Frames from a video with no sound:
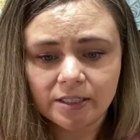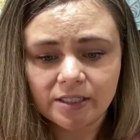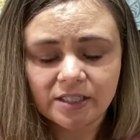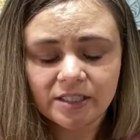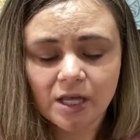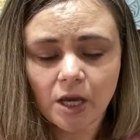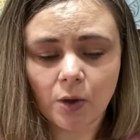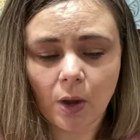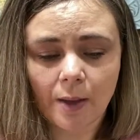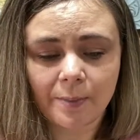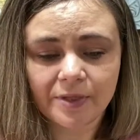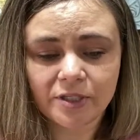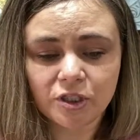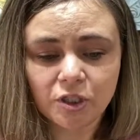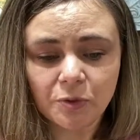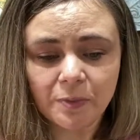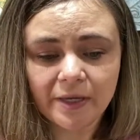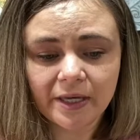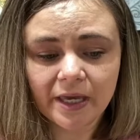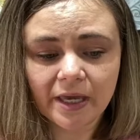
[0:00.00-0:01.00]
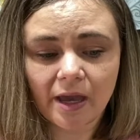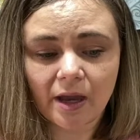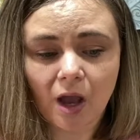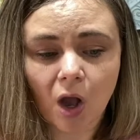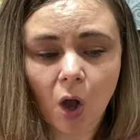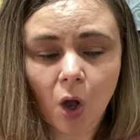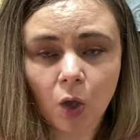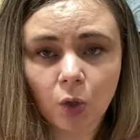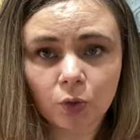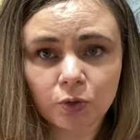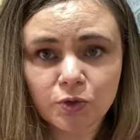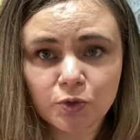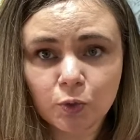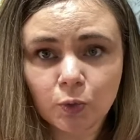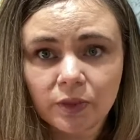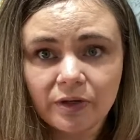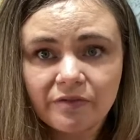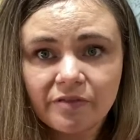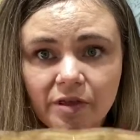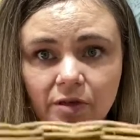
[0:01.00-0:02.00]
So I'm assuming it holds
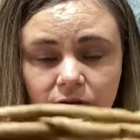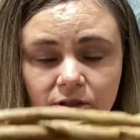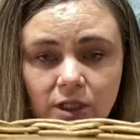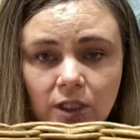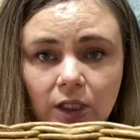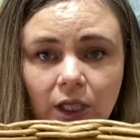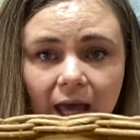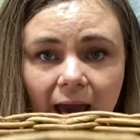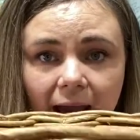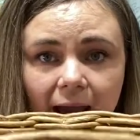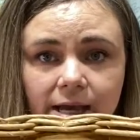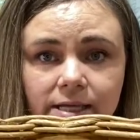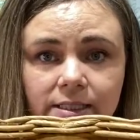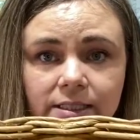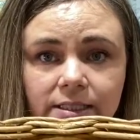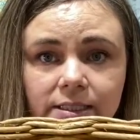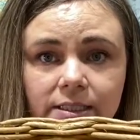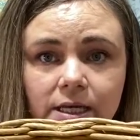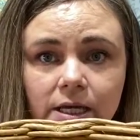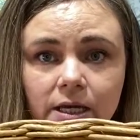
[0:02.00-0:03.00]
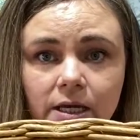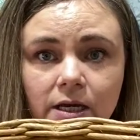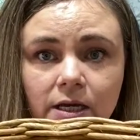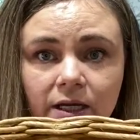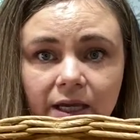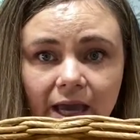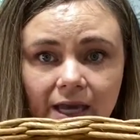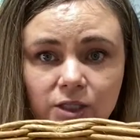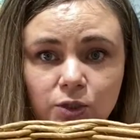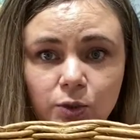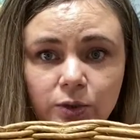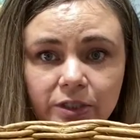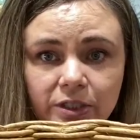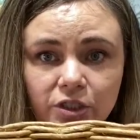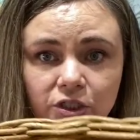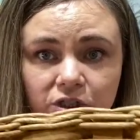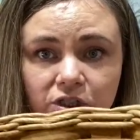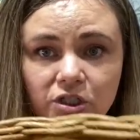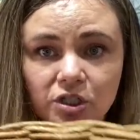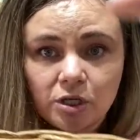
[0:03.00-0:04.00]
one of those glass casserole
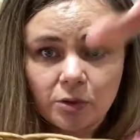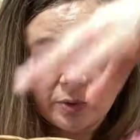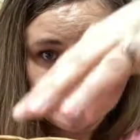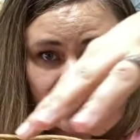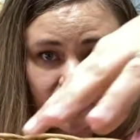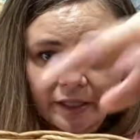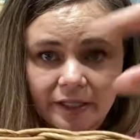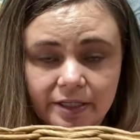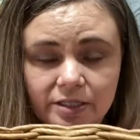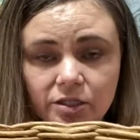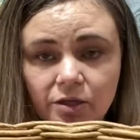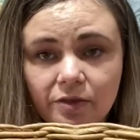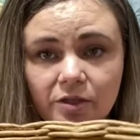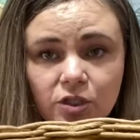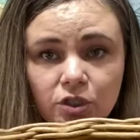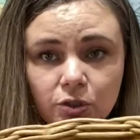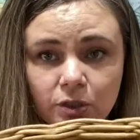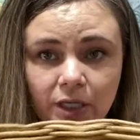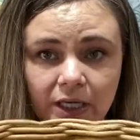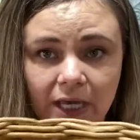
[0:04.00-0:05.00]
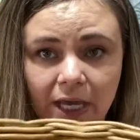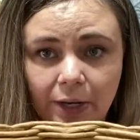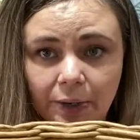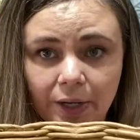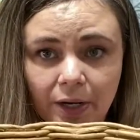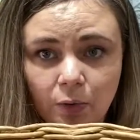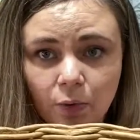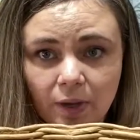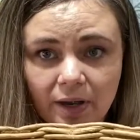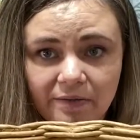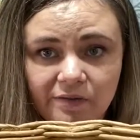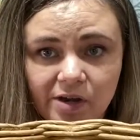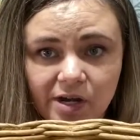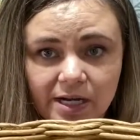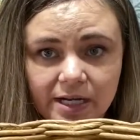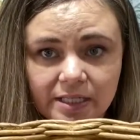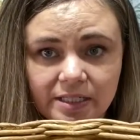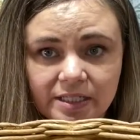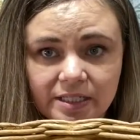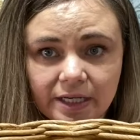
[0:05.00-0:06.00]
dishes, you know, with the lid so that you can carry it wherever it
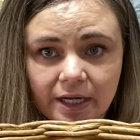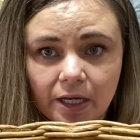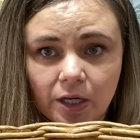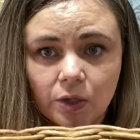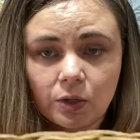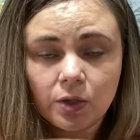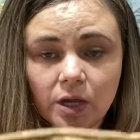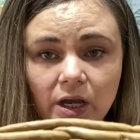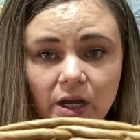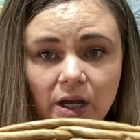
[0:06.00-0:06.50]
needs to go.